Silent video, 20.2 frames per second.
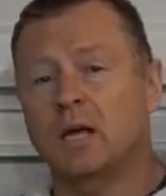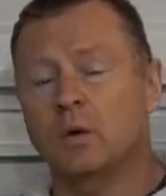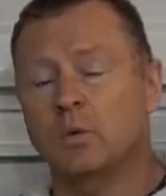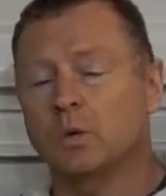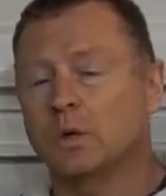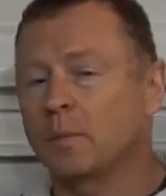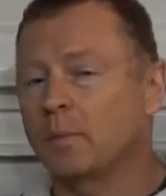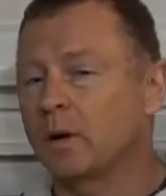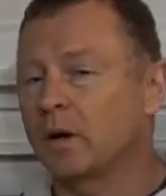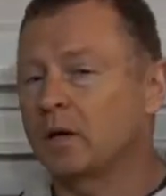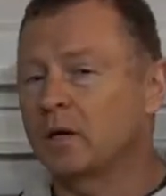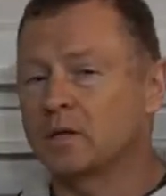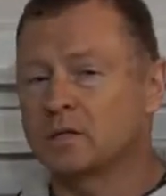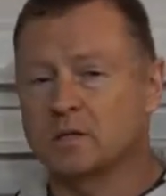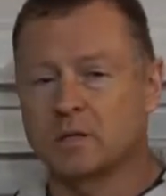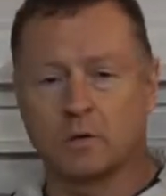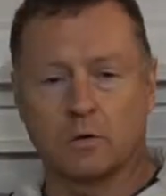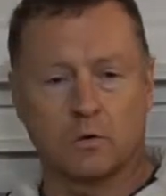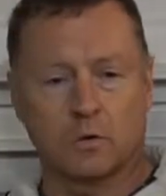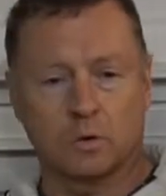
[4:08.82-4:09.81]
with the bindings
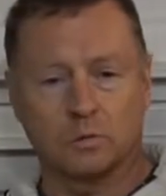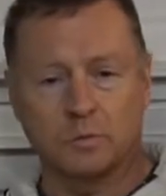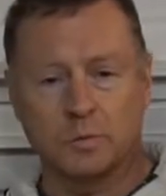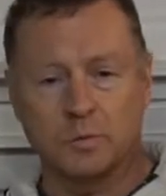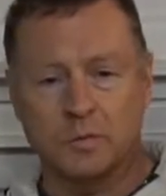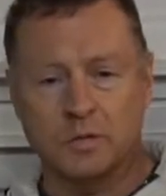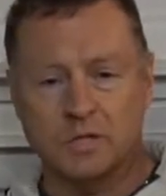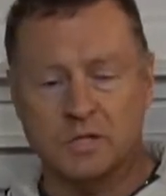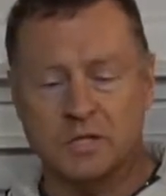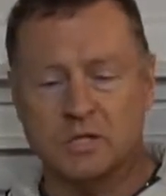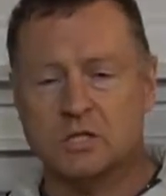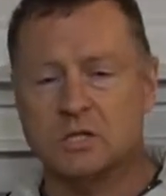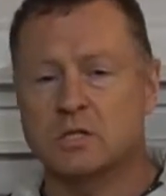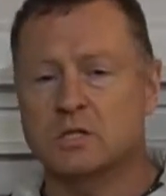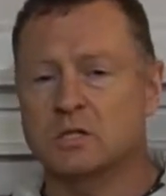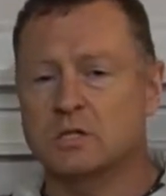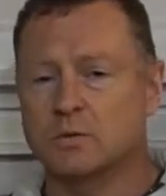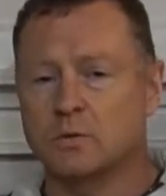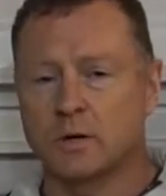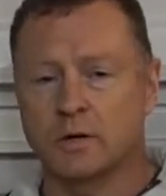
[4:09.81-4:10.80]
in the normal
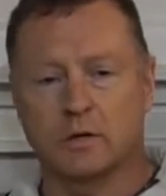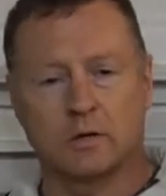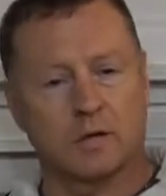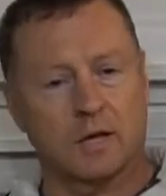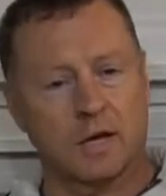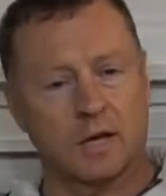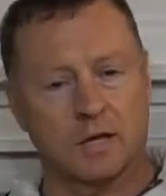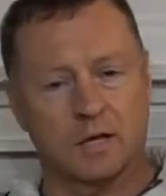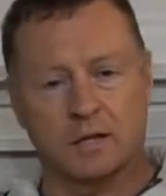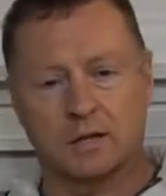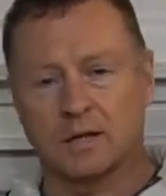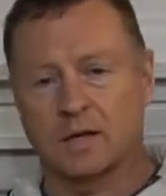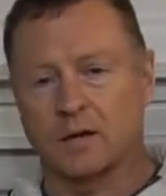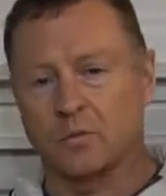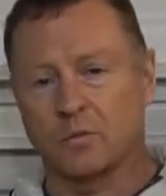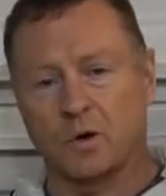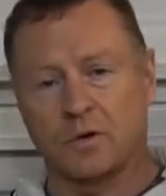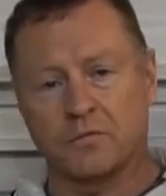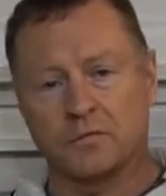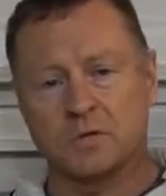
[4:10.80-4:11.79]
position, so I could kind of get
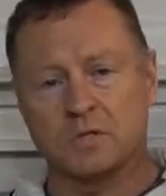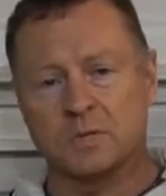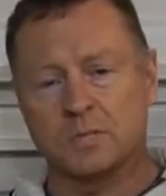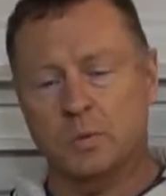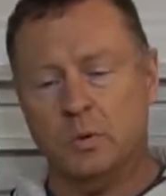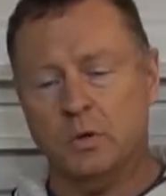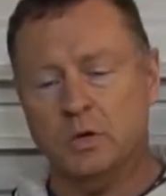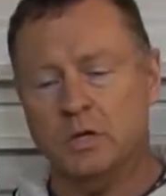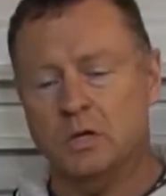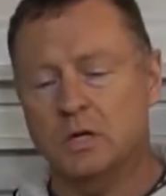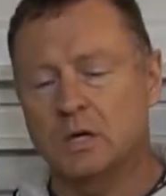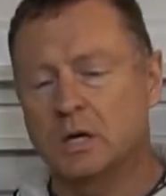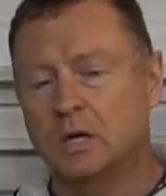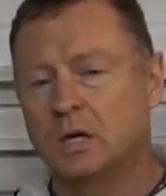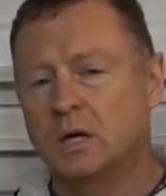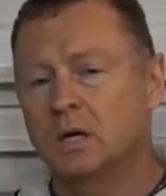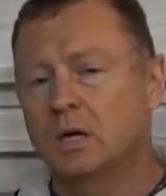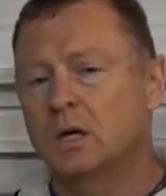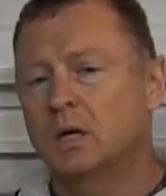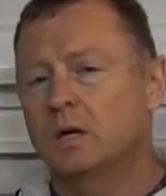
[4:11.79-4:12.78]
that reference point
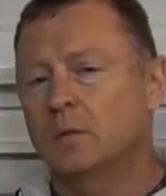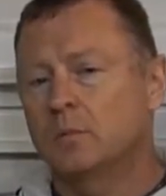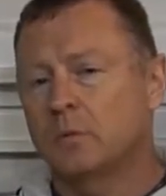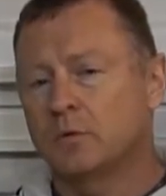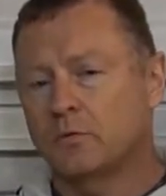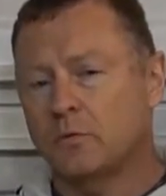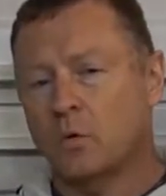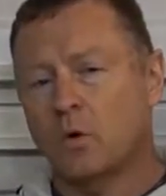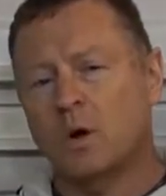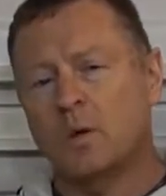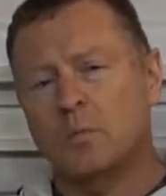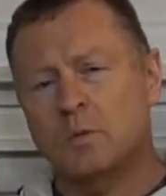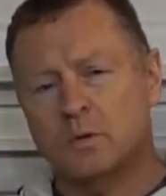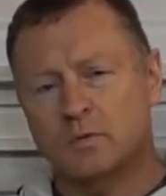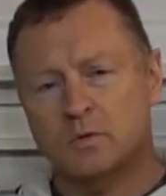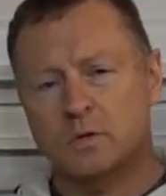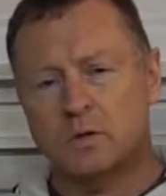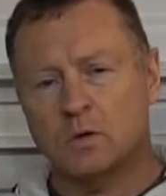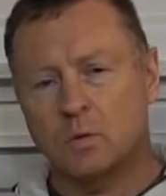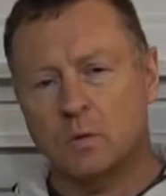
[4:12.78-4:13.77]
before I
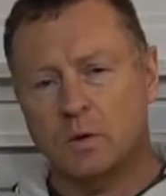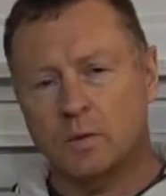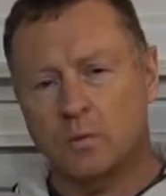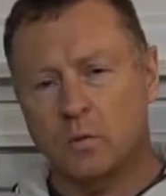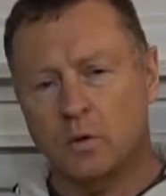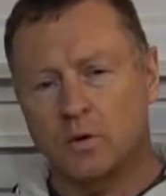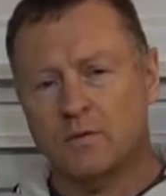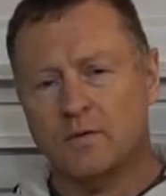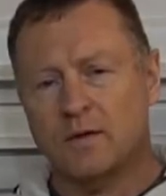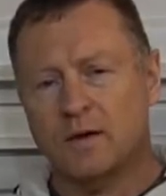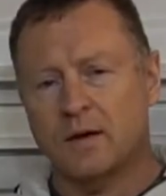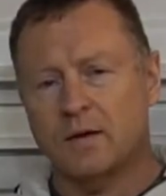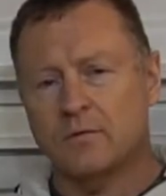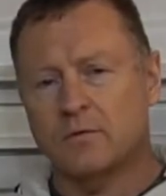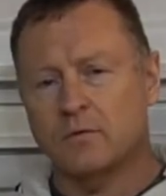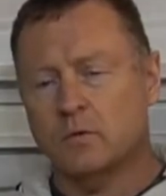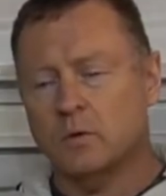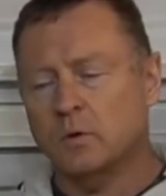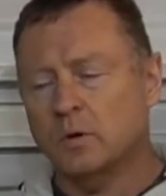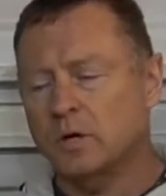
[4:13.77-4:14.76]
moved to the 1.5
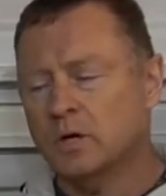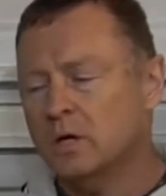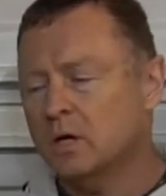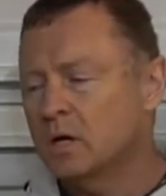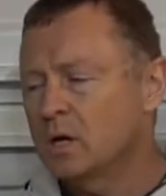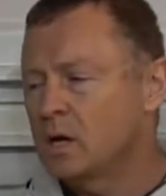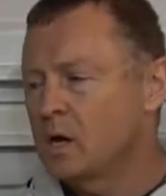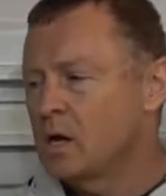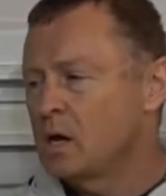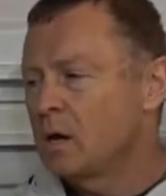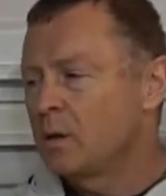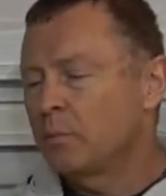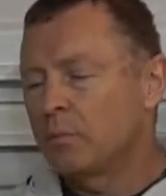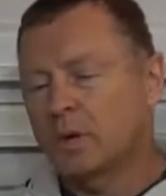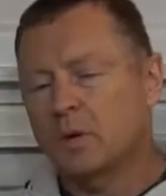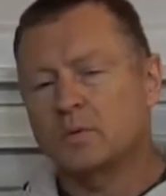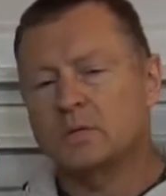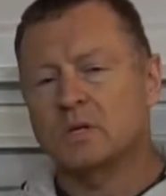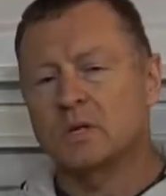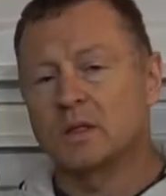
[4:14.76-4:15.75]
forward.
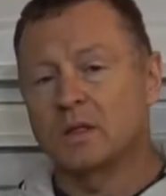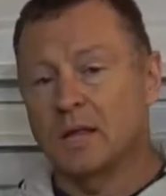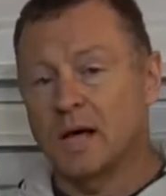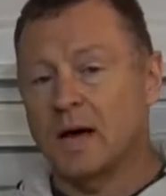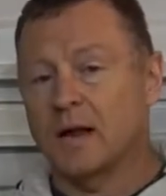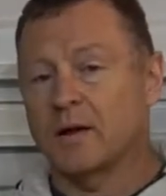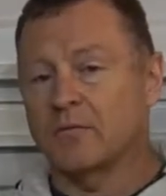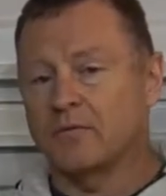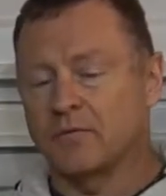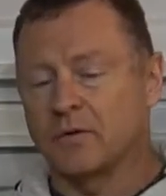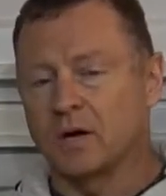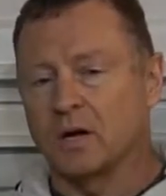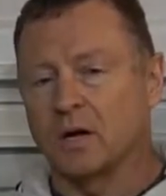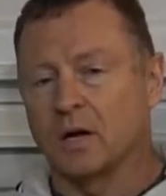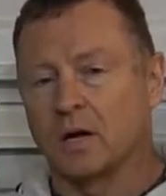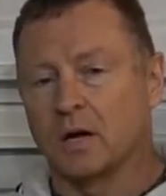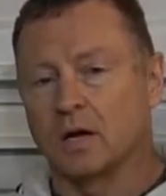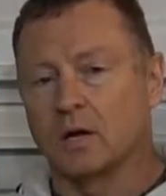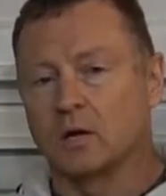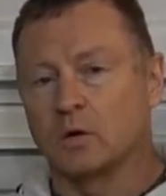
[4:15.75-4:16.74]
But it was a lot of
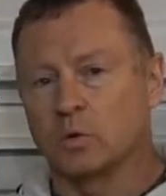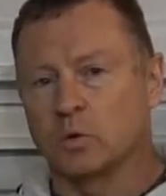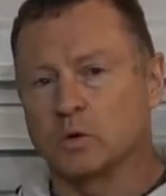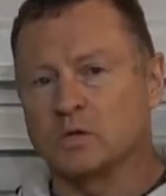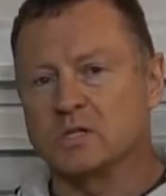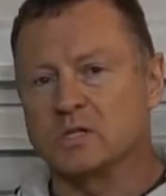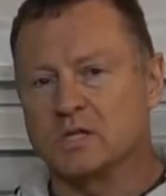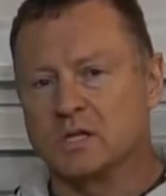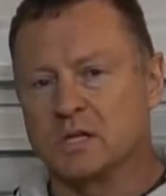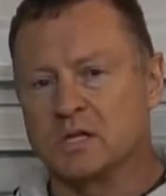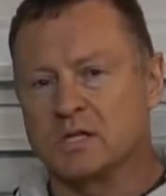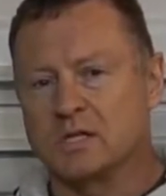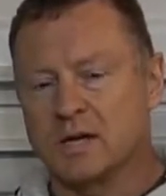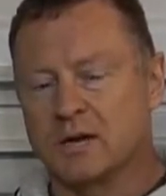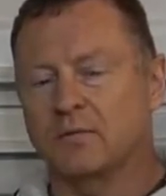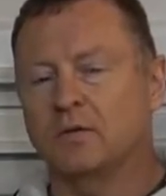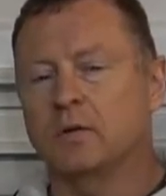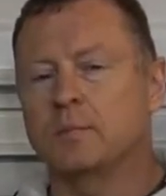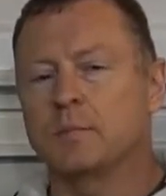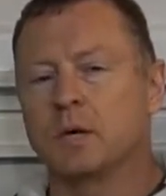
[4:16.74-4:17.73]
fun, and it
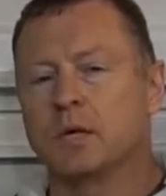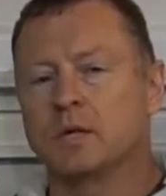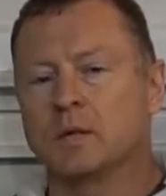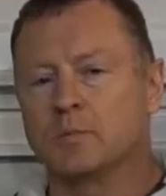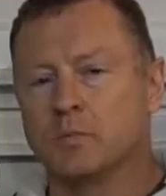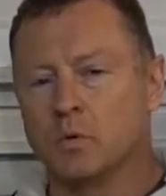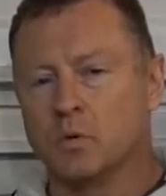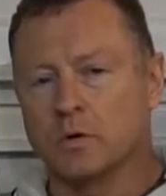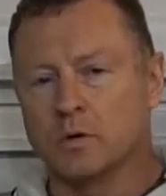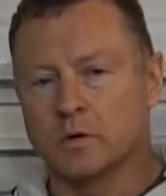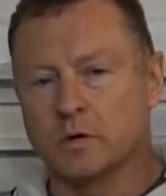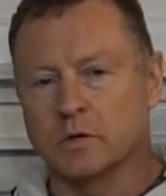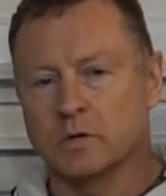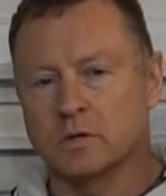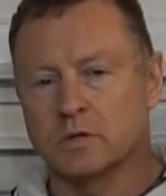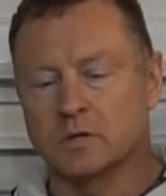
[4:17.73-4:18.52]
definitely made the board